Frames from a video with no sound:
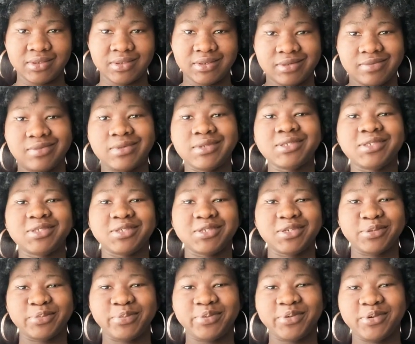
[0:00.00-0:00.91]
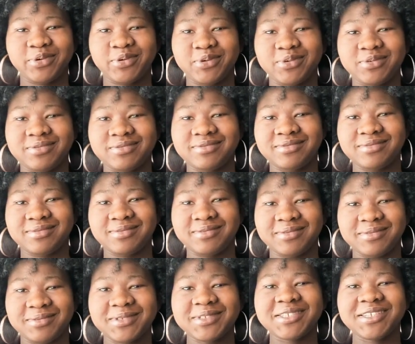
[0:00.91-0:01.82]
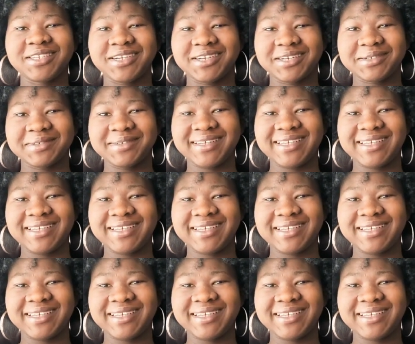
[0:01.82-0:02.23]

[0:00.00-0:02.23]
What's up, you? What's up?